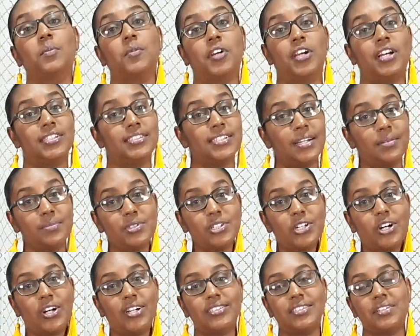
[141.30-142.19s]
because I'm
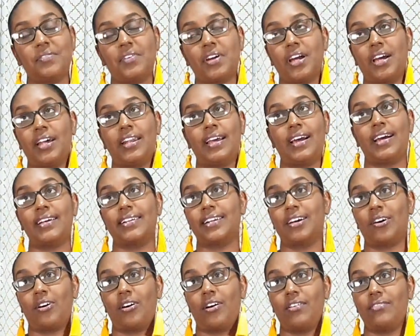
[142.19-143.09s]
short, if I hadn't hacked
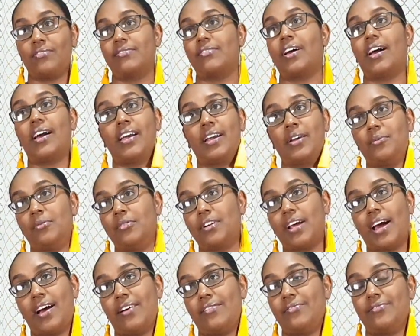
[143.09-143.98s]
that off, I would
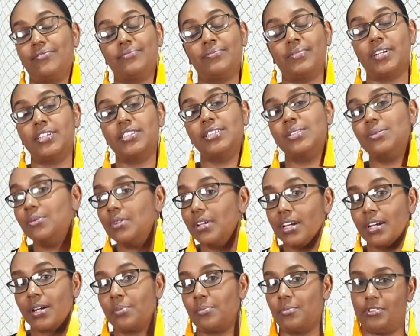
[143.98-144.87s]
have a
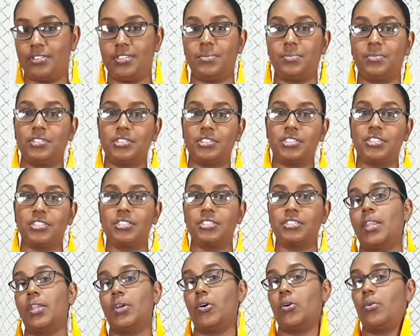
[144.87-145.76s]
tunic pretty much.
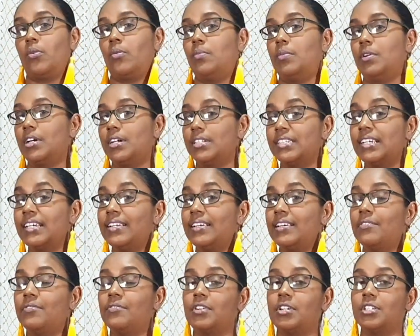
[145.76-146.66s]
Now, because I
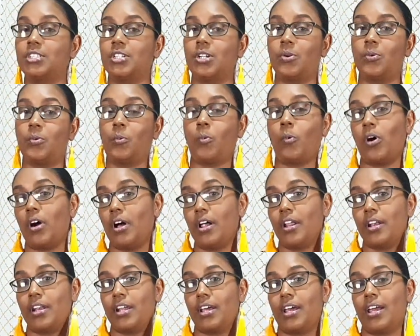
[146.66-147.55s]
did version
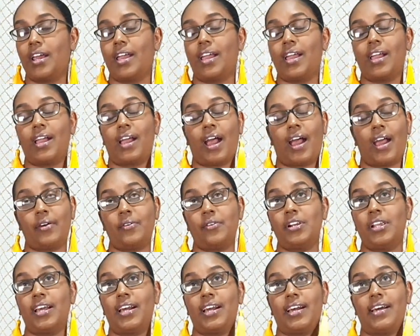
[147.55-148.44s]
1, I
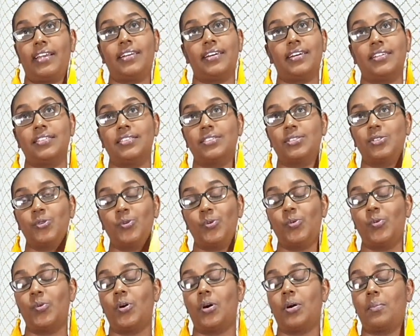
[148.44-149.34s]
only had
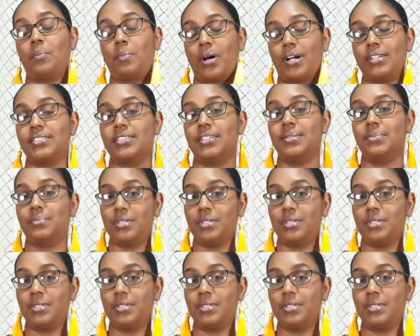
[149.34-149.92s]
2 pattern